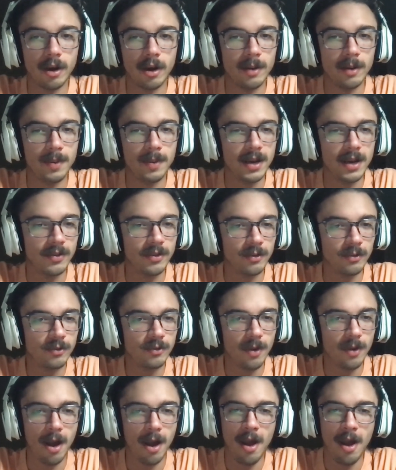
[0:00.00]
Sorry,
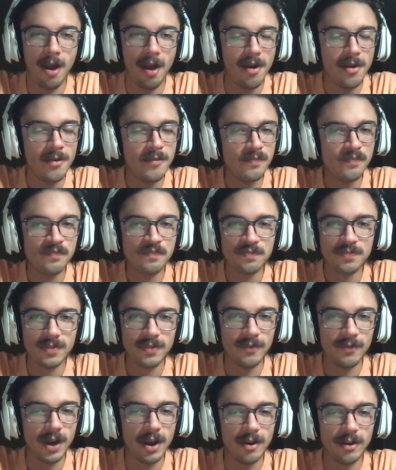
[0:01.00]
Panthers.
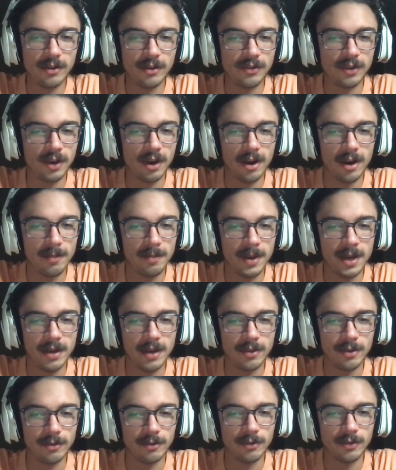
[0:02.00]
Very sorry,
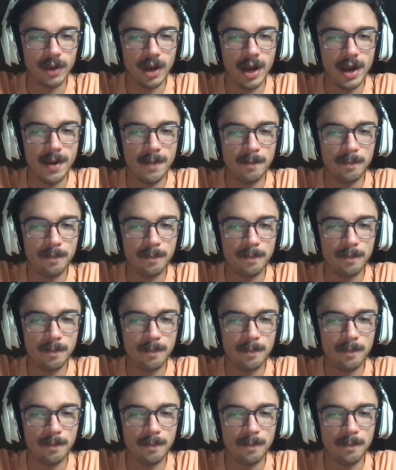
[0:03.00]
Panthers.